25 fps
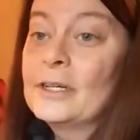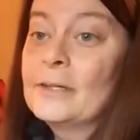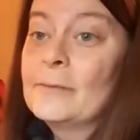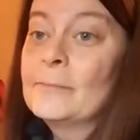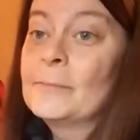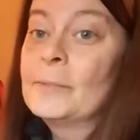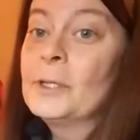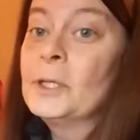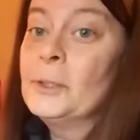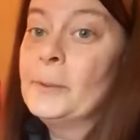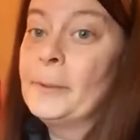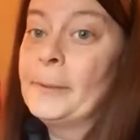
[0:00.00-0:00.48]

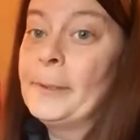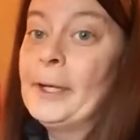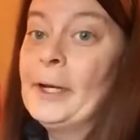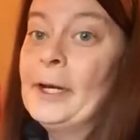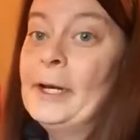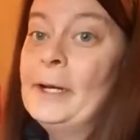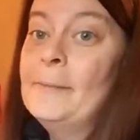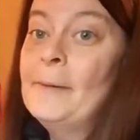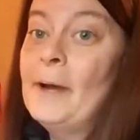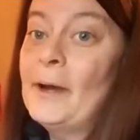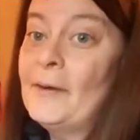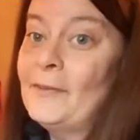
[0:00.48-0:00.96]

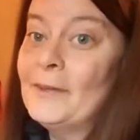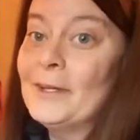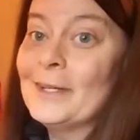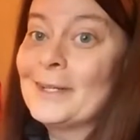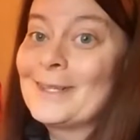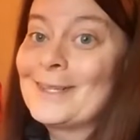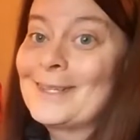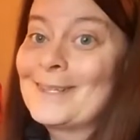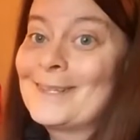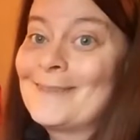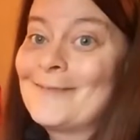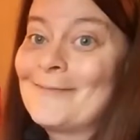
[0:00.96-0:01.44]
blueberry
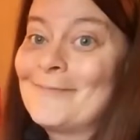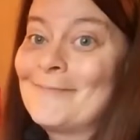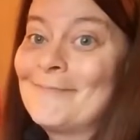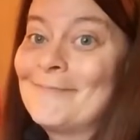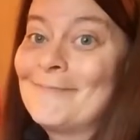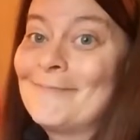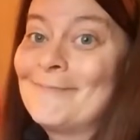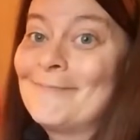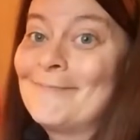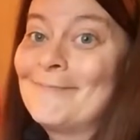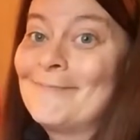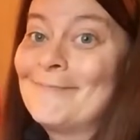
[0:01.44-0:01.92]
muffins.
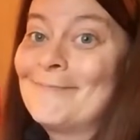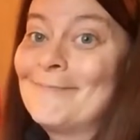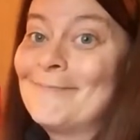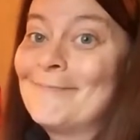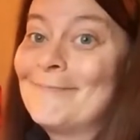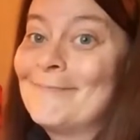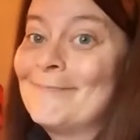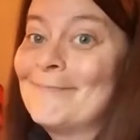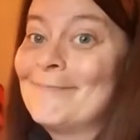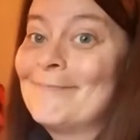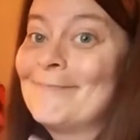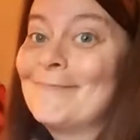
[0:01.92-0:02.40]

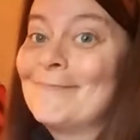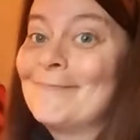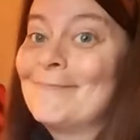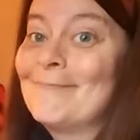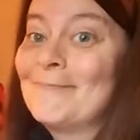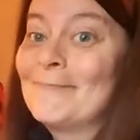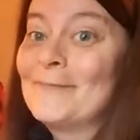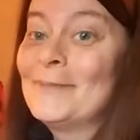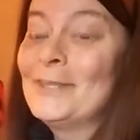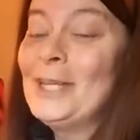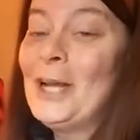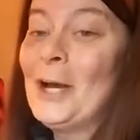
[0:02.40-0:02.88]

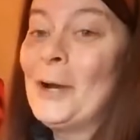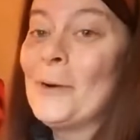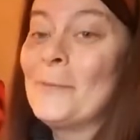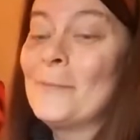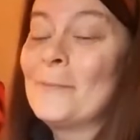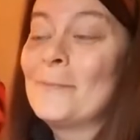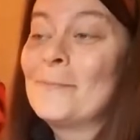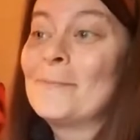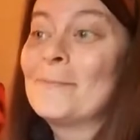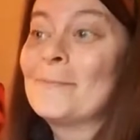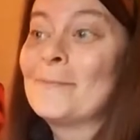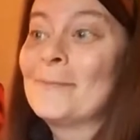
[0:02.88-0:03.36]
So
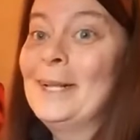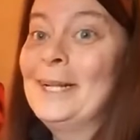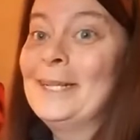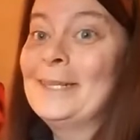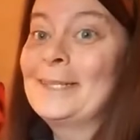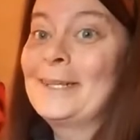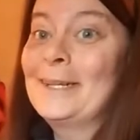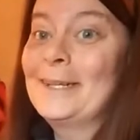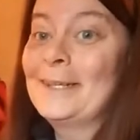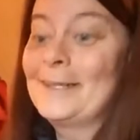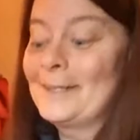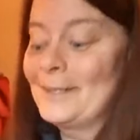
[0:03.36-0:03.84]
let's
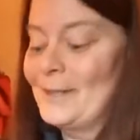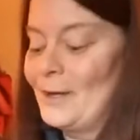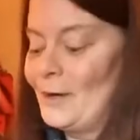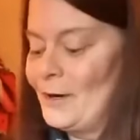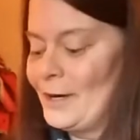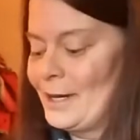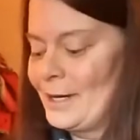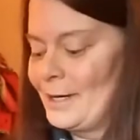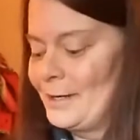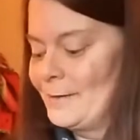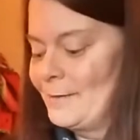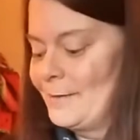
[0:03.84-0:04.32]
get
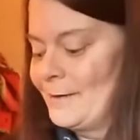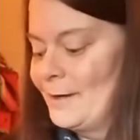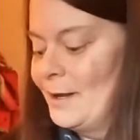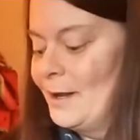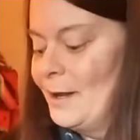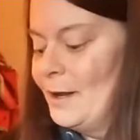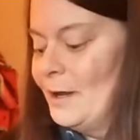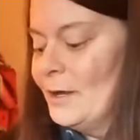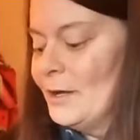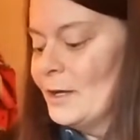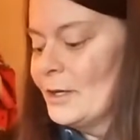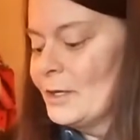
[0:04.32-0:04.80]
started.
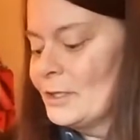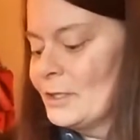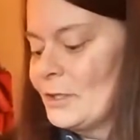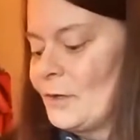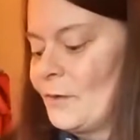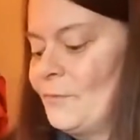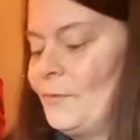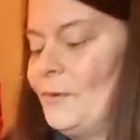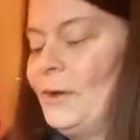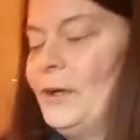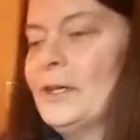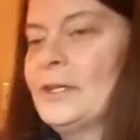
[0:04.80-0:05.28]
So
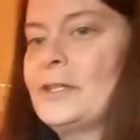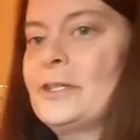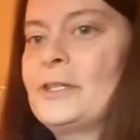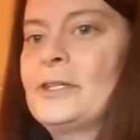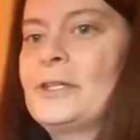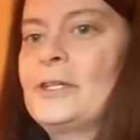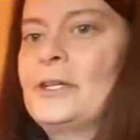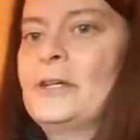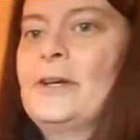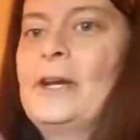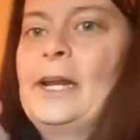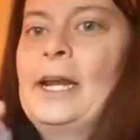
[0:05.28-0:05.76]
first
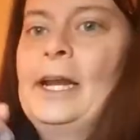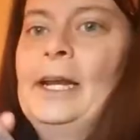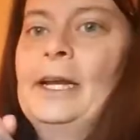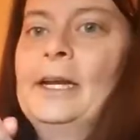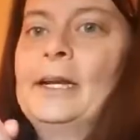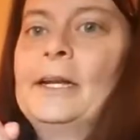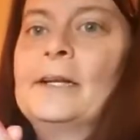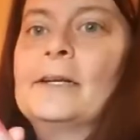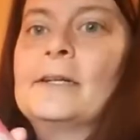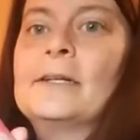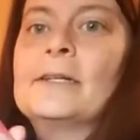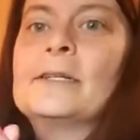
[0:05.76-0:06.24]
you
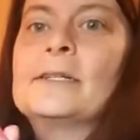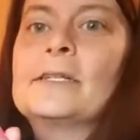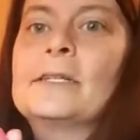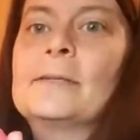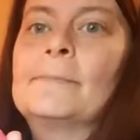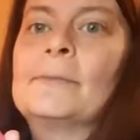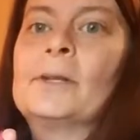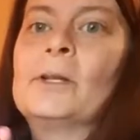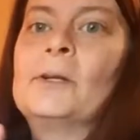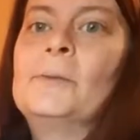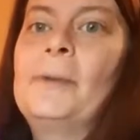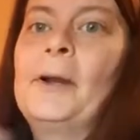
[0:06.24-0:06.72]
need some
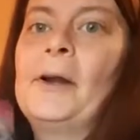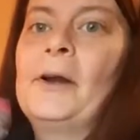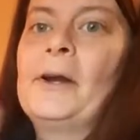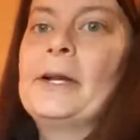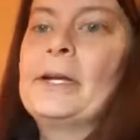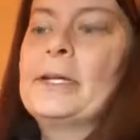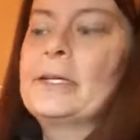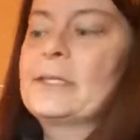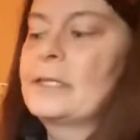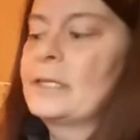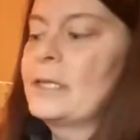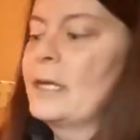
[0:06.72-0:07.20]

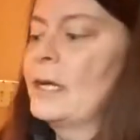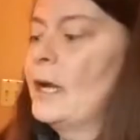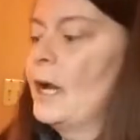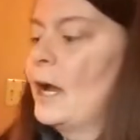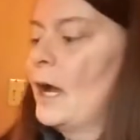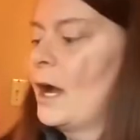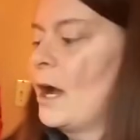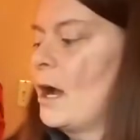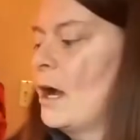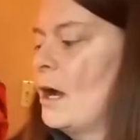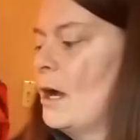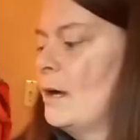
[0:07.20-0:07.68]

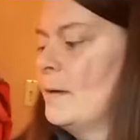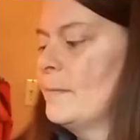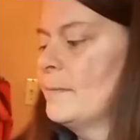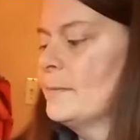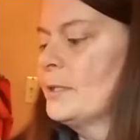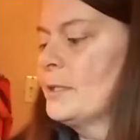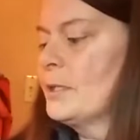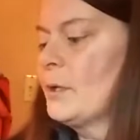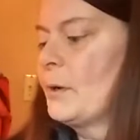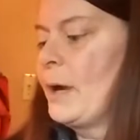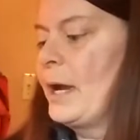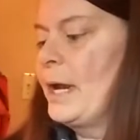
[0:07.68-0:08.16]
blueberries.
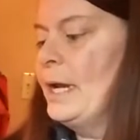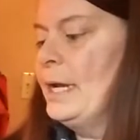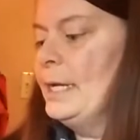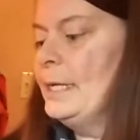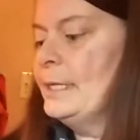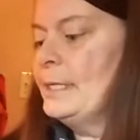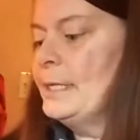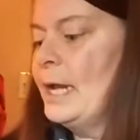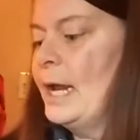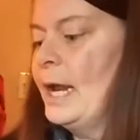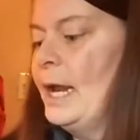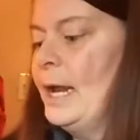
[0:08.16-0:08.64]
So
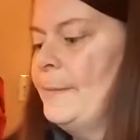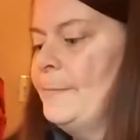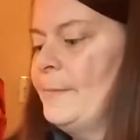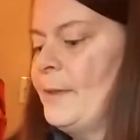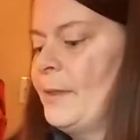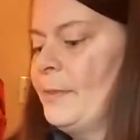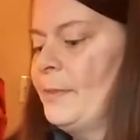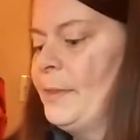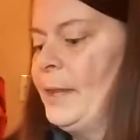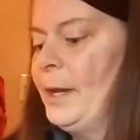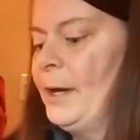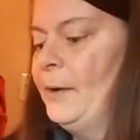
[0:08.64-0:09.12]
anytime
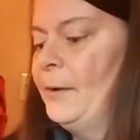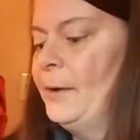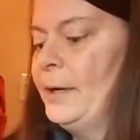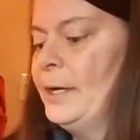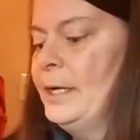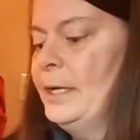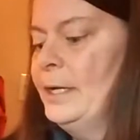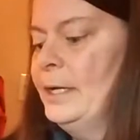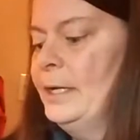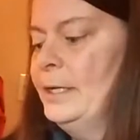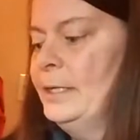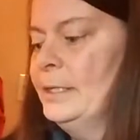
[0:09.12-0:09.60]
that there
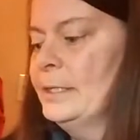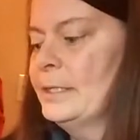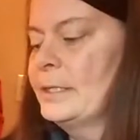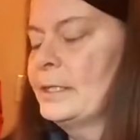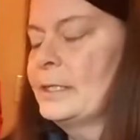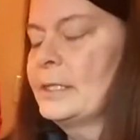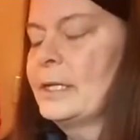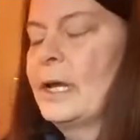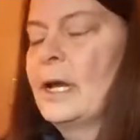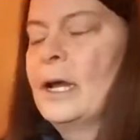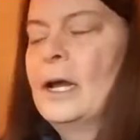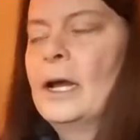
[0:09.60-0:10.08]

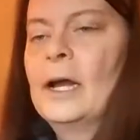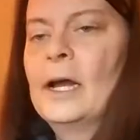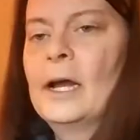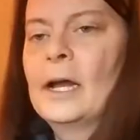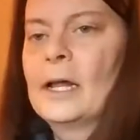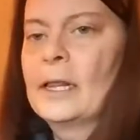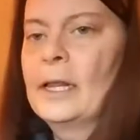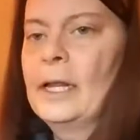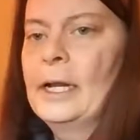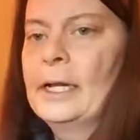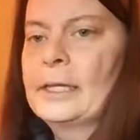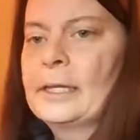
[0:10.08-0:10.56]
is
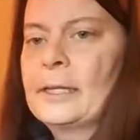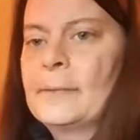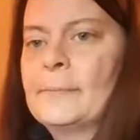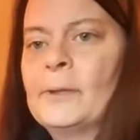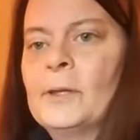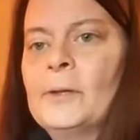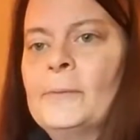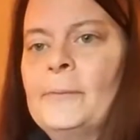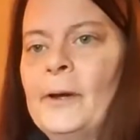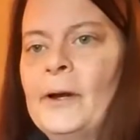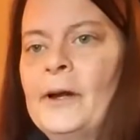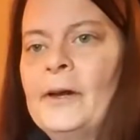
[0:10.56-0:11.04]
like the
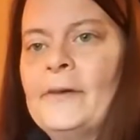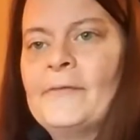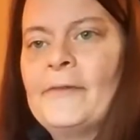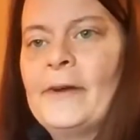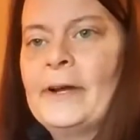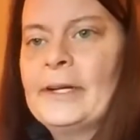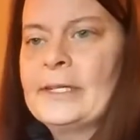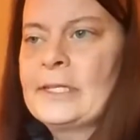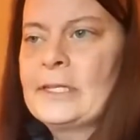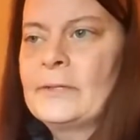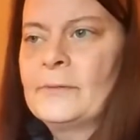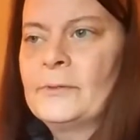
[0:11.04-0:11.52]
blueberry
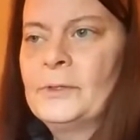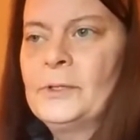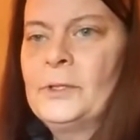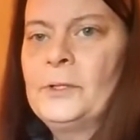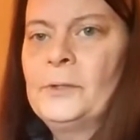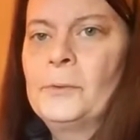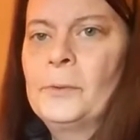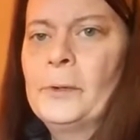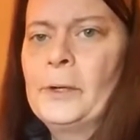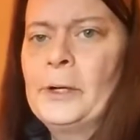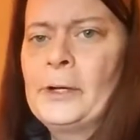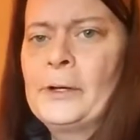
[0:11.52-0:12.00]
festival
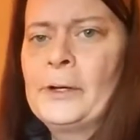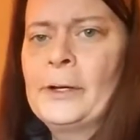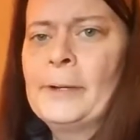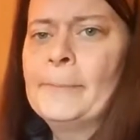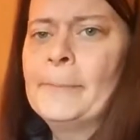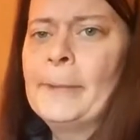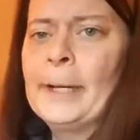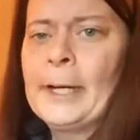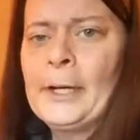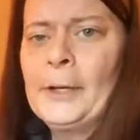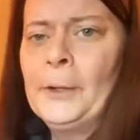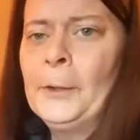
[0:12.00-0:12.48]
where you can
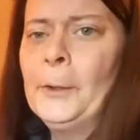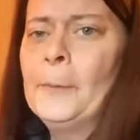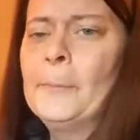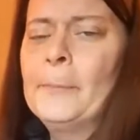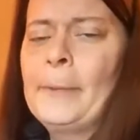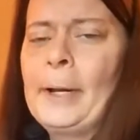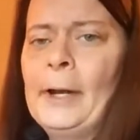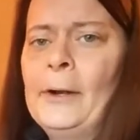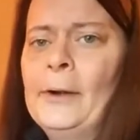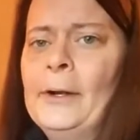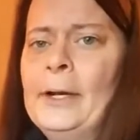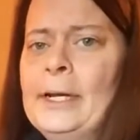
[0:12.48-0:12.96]
pick your own
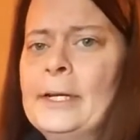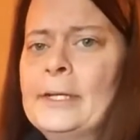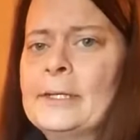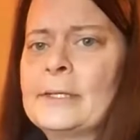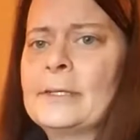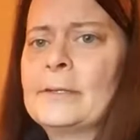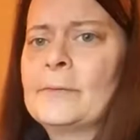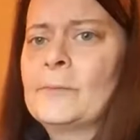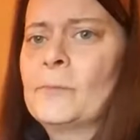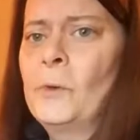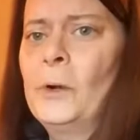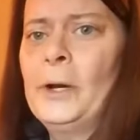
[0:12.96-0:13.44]
berries
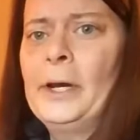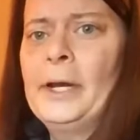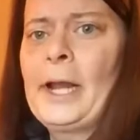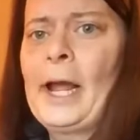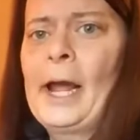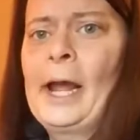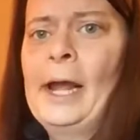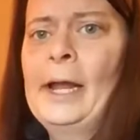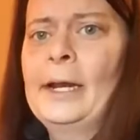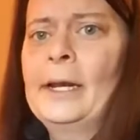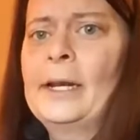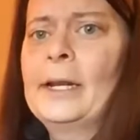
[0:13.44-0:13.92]
and
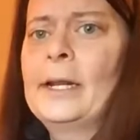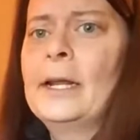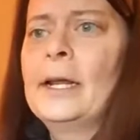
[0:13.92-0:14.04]
whatnot,